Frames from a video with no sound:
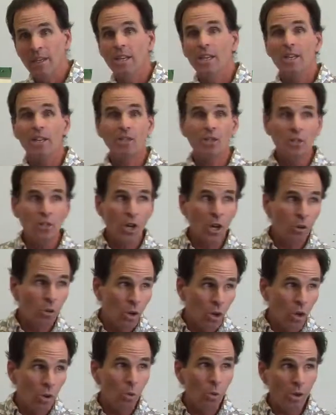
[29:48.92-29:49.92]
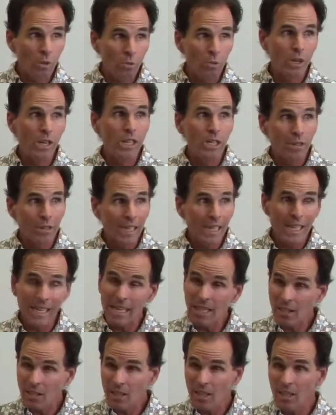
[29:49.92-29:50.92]
And so we really
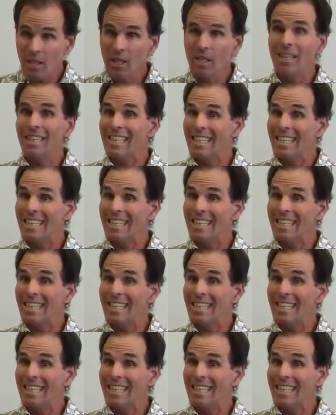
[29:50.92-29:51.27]
need to,